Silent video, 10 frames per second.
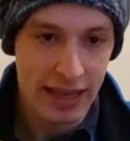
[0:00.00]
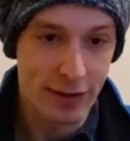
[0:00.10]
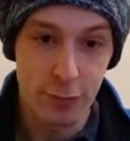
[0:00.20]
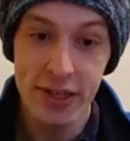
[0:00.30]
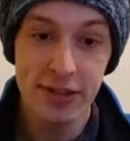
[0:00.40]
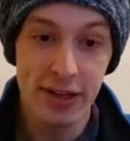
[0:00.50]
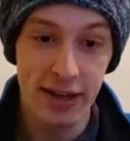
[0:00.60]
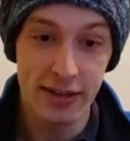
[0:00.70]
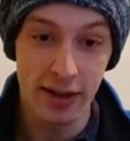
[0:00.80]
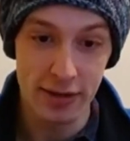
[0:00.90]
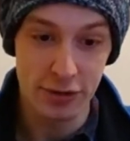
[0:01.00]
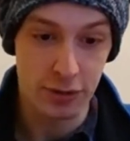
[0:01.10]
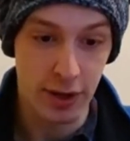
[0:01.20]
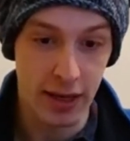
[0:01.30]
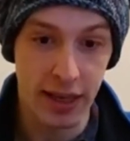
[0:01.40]
If we decided not to
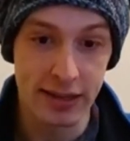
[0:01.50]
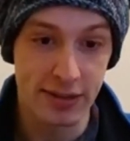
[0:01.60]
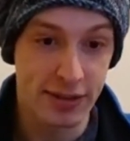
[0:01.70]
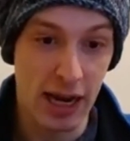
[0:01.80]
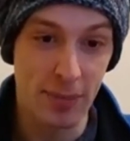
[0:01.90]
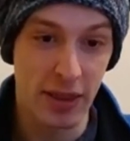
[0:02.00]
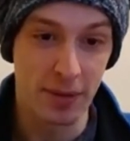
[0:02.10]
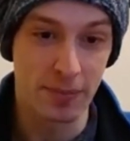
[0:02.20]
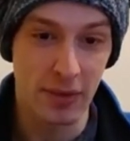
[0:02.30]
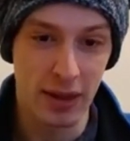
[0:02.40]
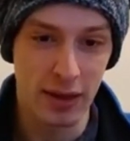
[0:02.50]
try and stop them